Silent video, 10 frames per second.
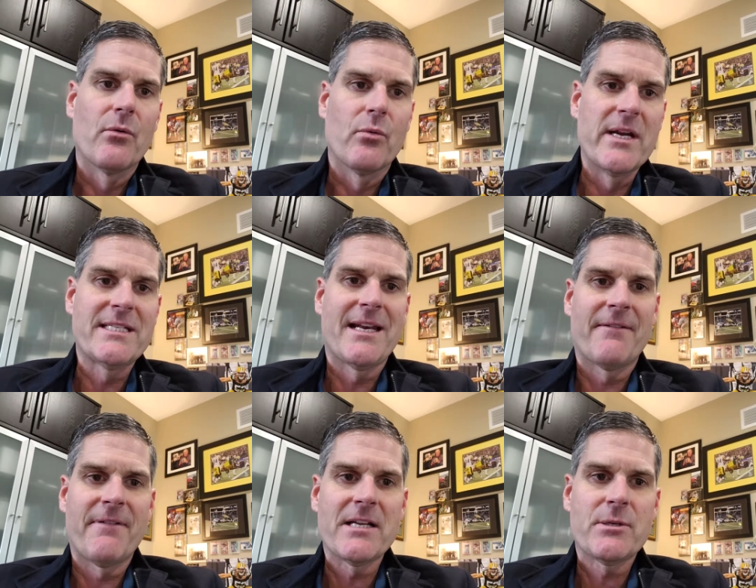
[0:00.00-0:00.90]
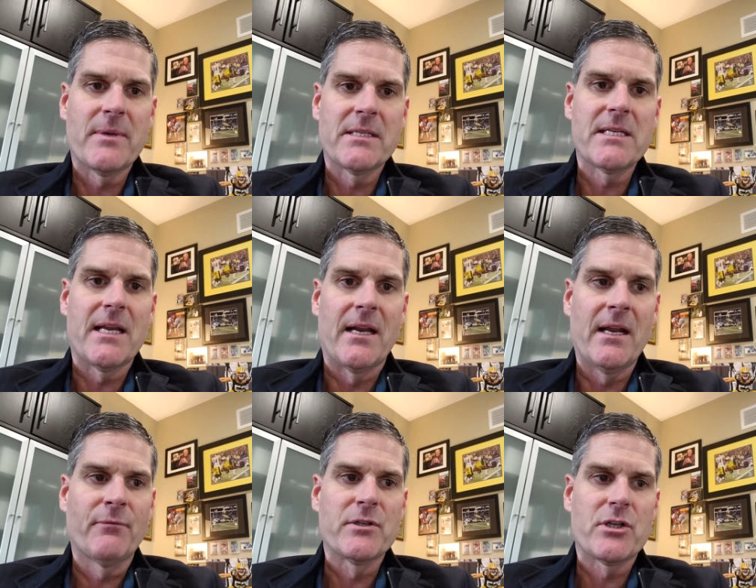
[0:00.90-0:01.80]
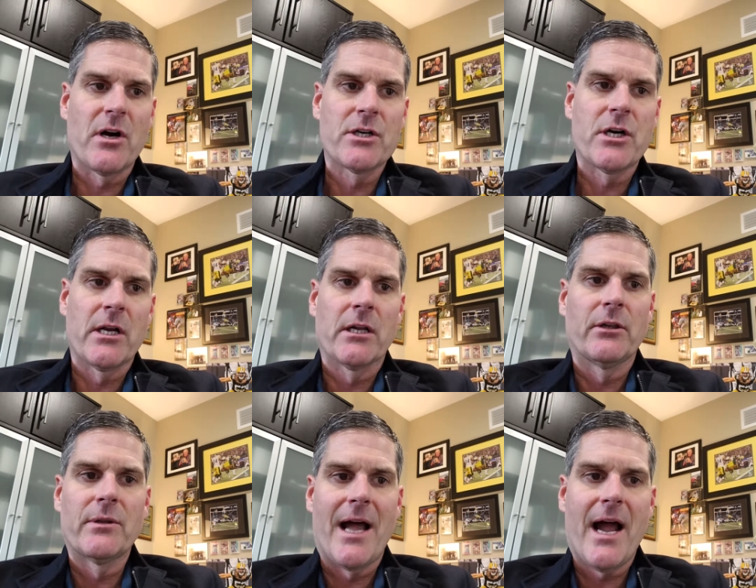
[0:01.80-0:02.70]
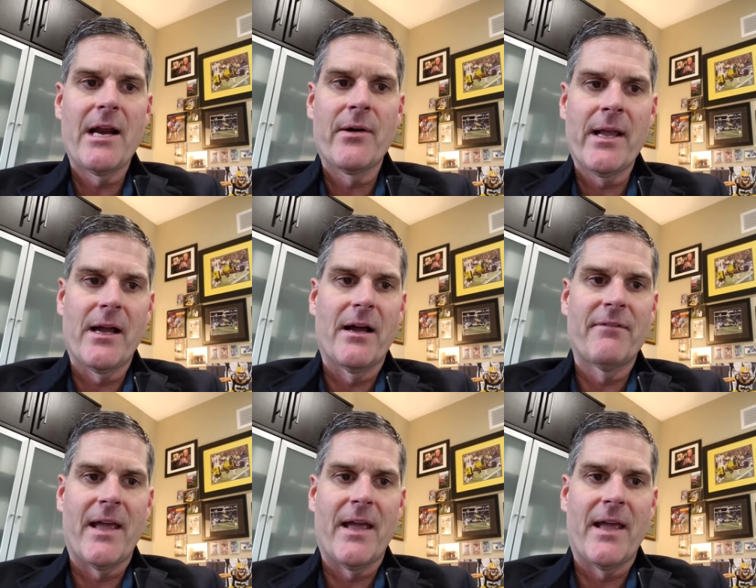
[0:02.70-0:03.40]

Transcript: Recent investments in infrastructure include the hiring of